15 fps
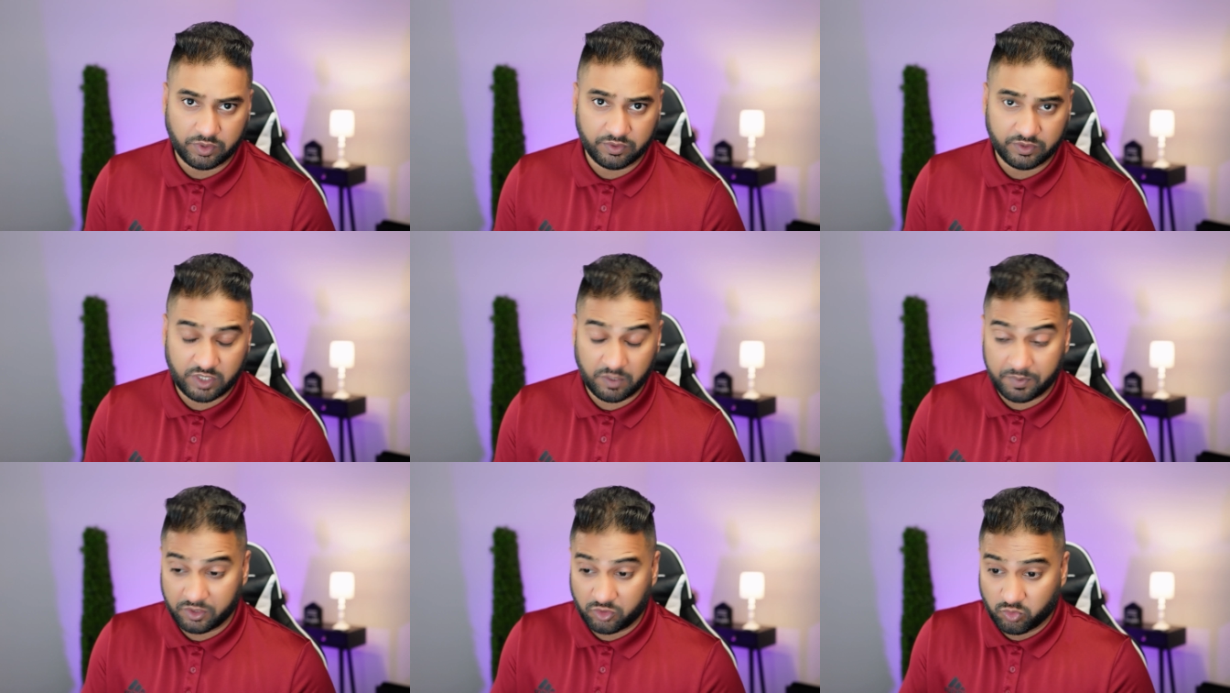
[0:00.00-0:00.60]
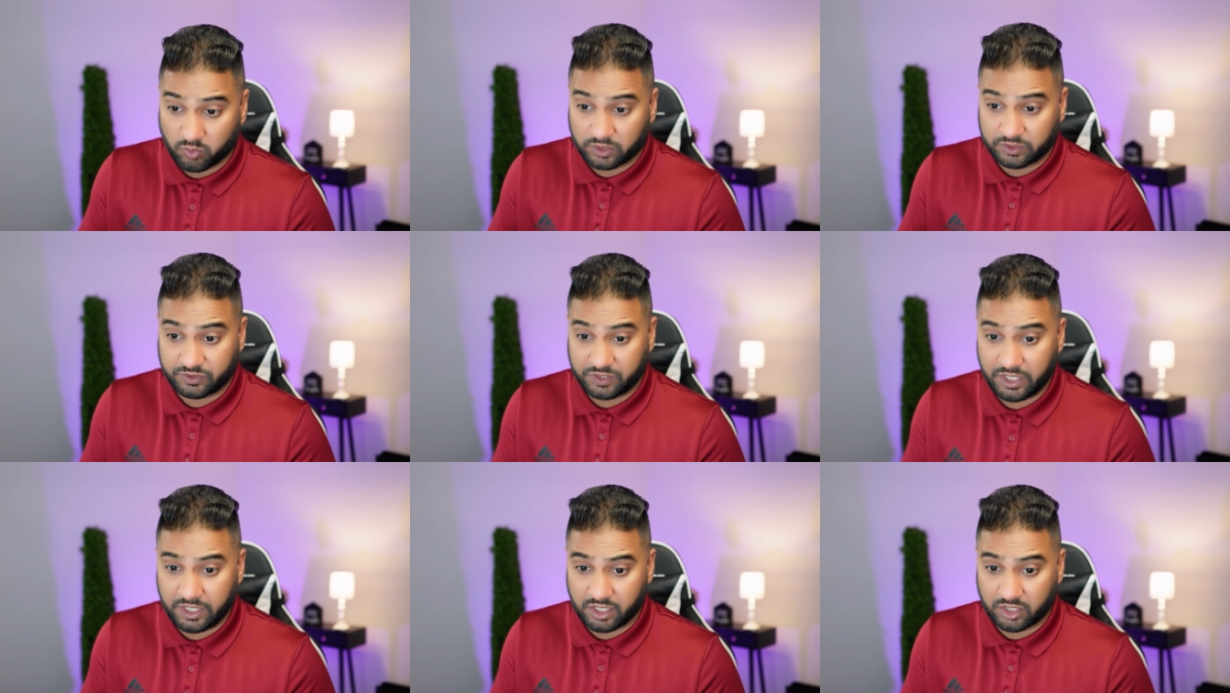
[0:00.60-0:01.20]
recipients who are
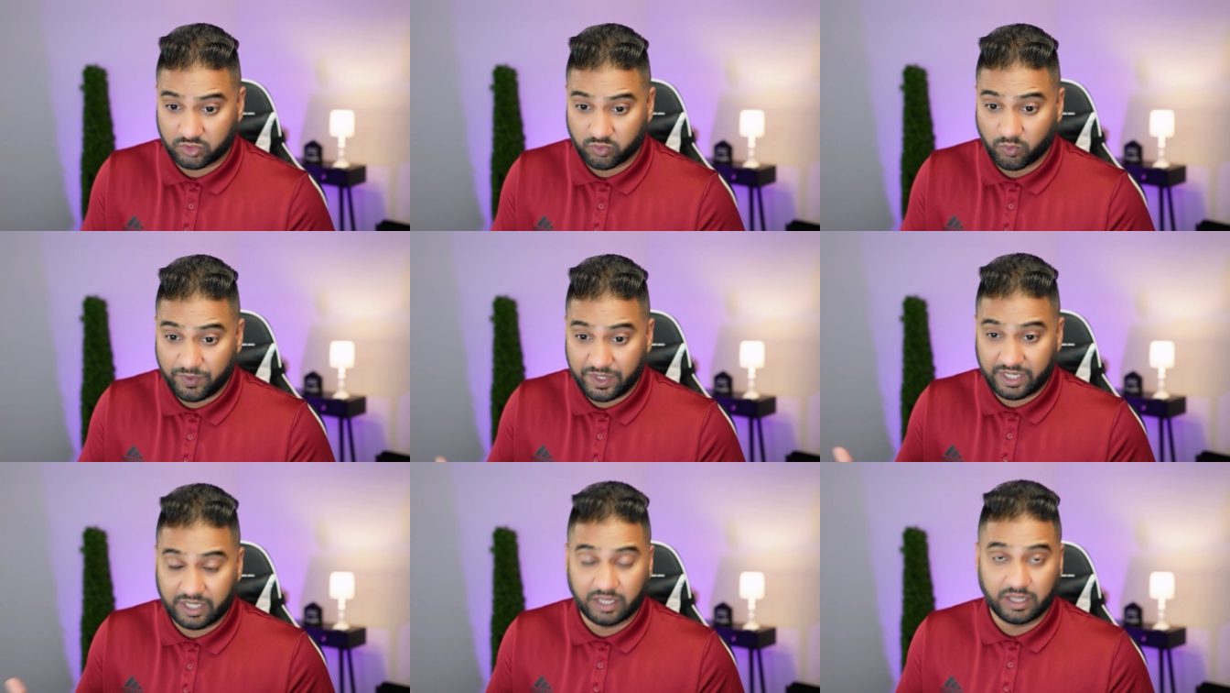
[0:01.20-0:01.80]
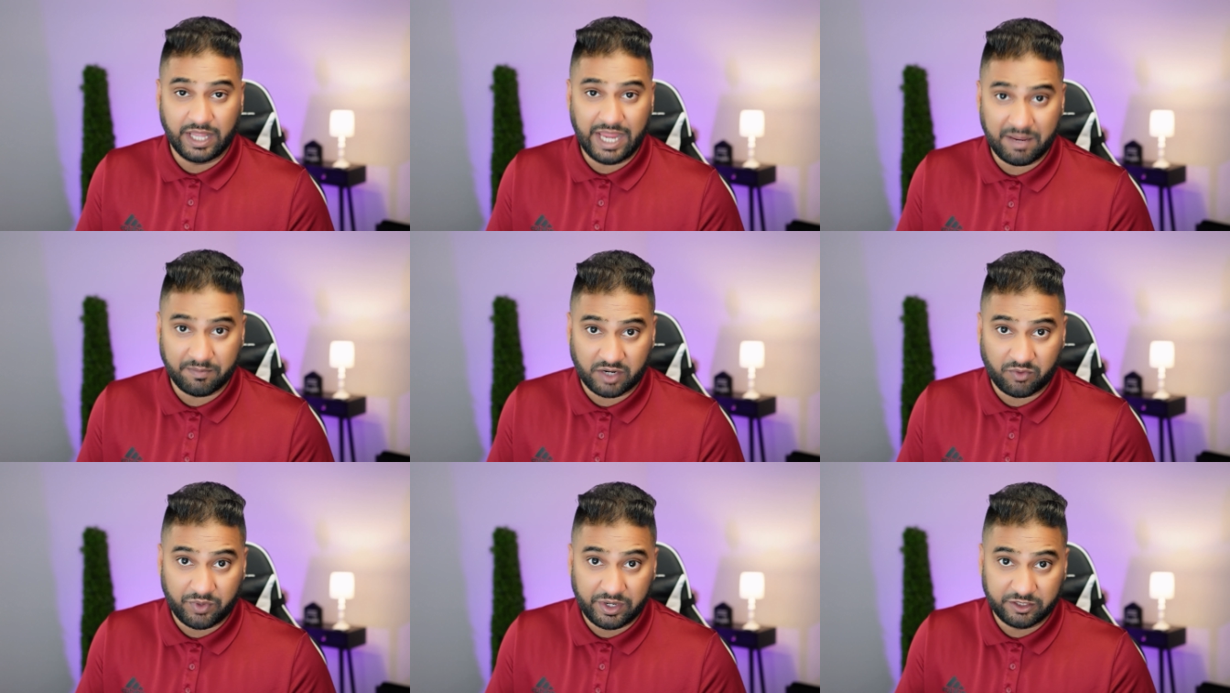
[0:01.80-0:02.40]
seniors who we claim
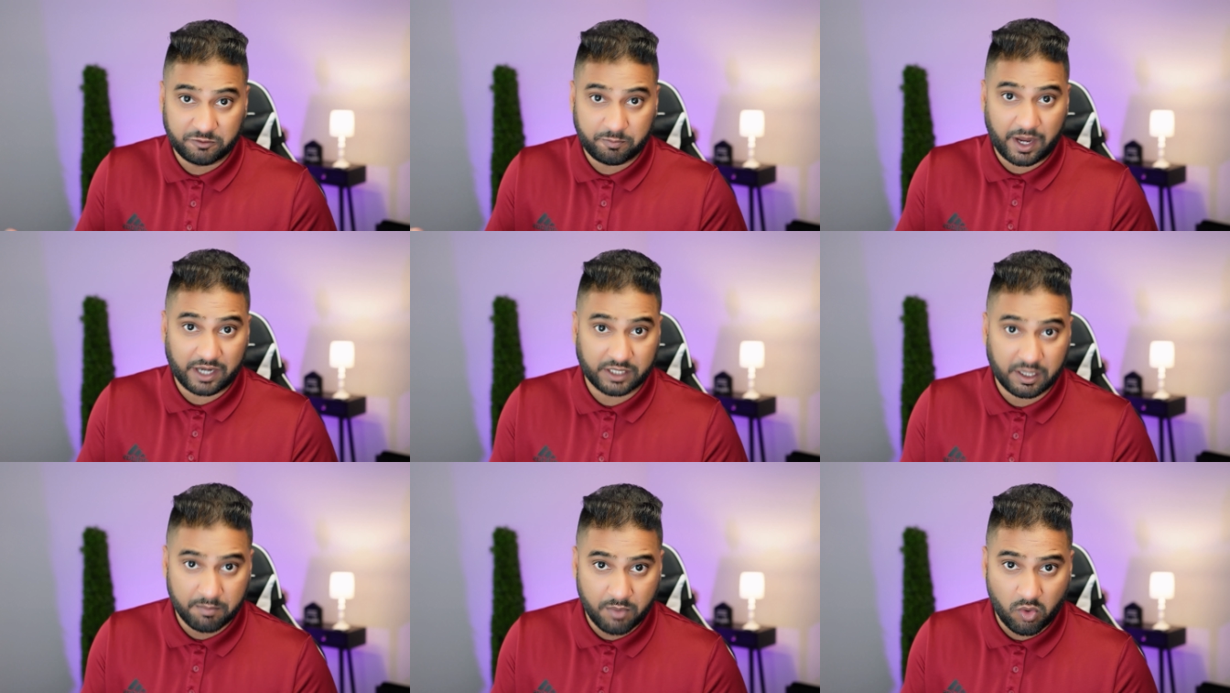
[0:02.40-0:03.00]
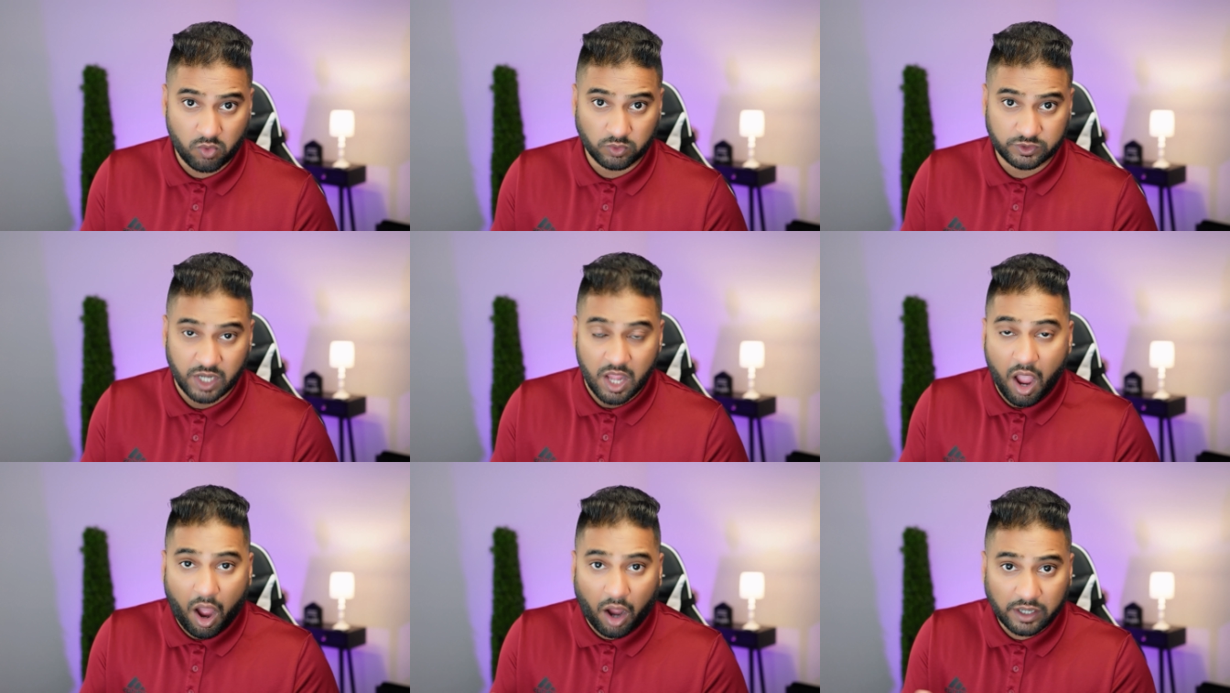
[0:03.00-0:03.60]
that we respect the most
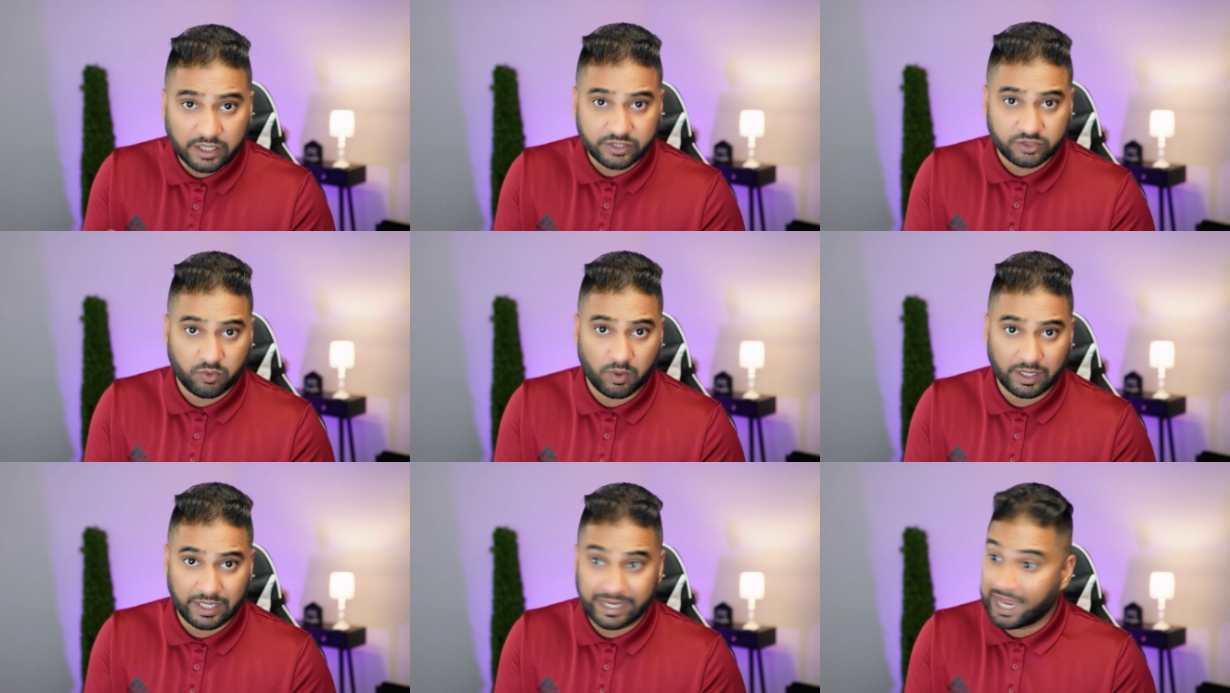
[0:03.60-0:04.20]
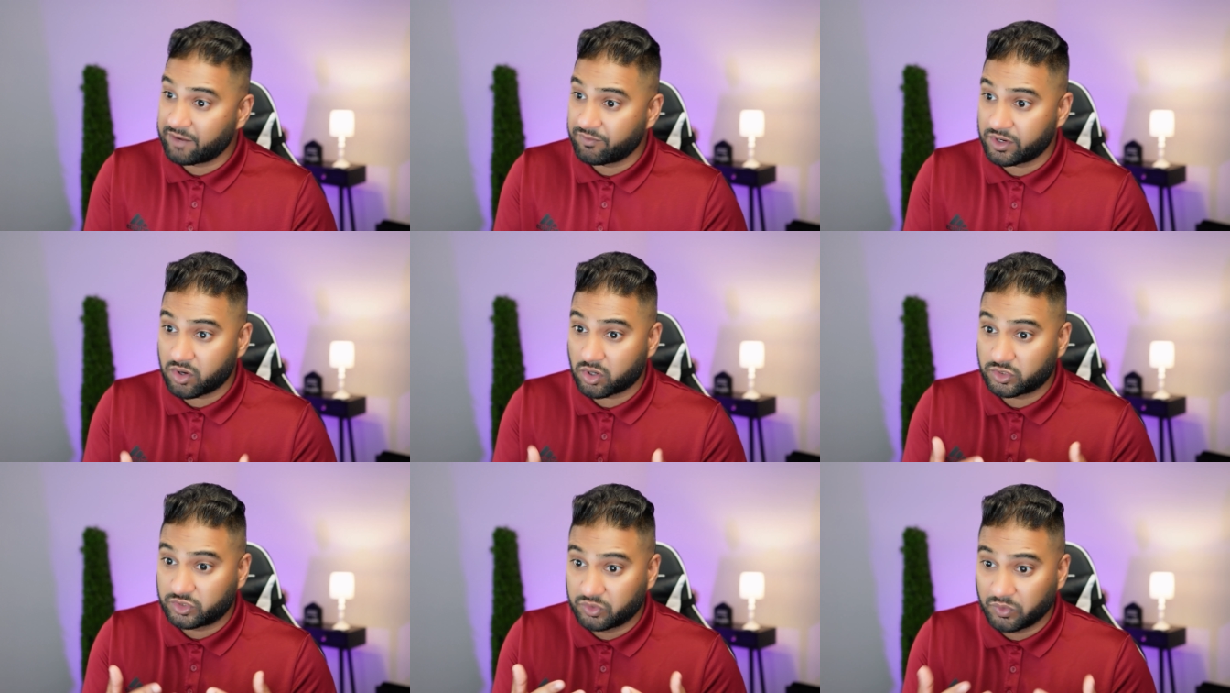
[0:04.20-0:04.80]
are struggling and we're
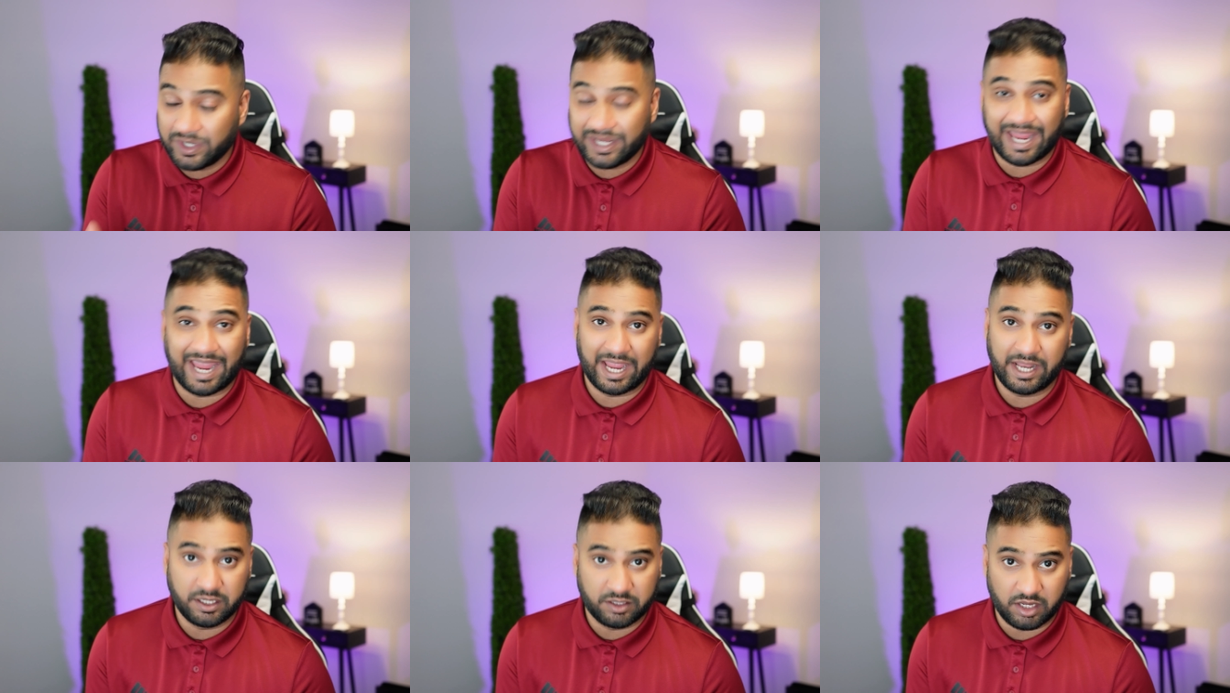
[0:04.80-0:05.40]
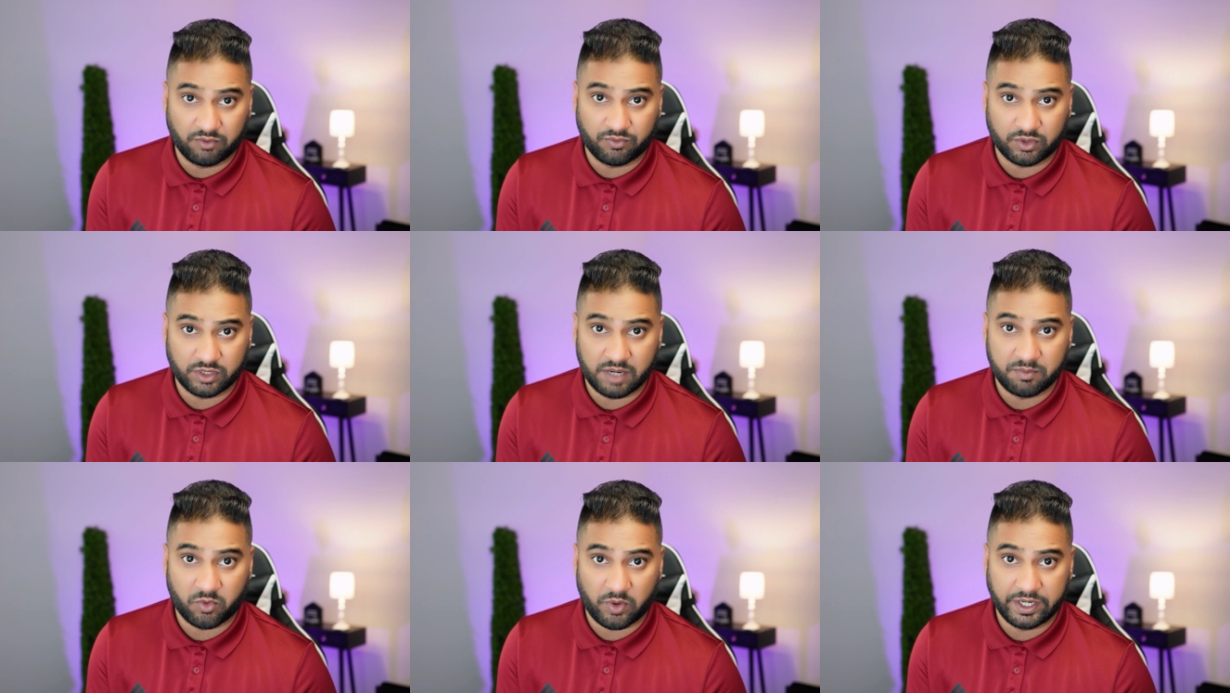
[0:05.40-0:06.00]
not doing anything for
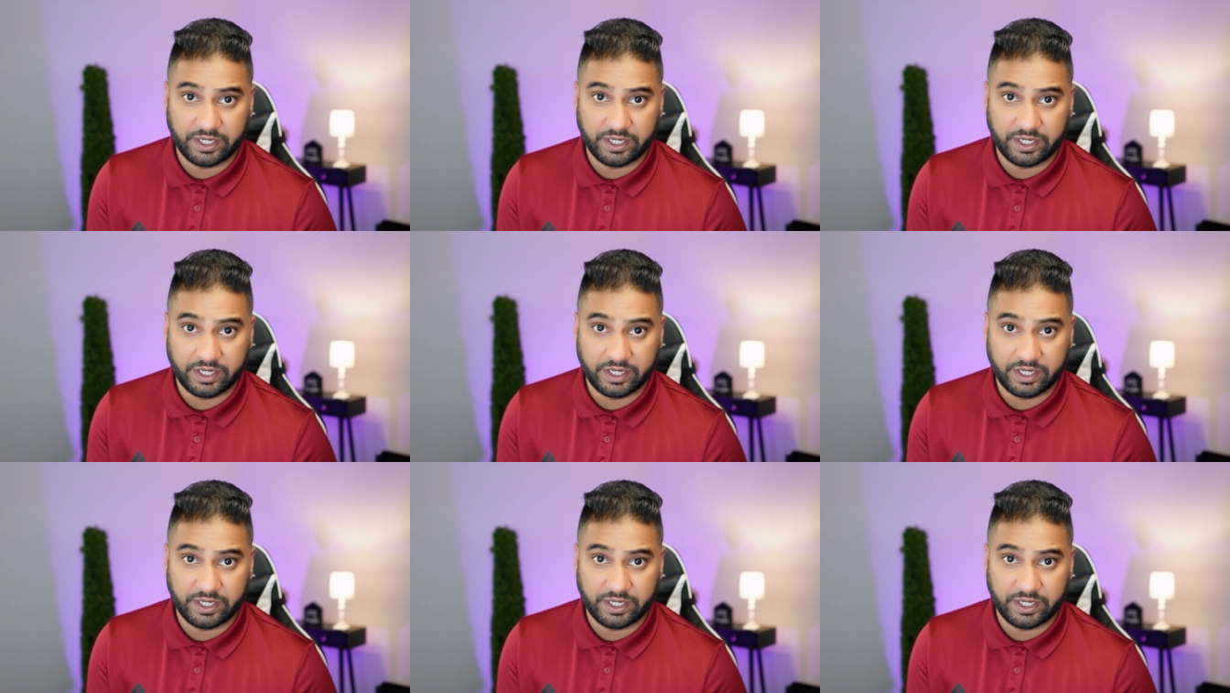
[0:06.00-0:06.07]
them right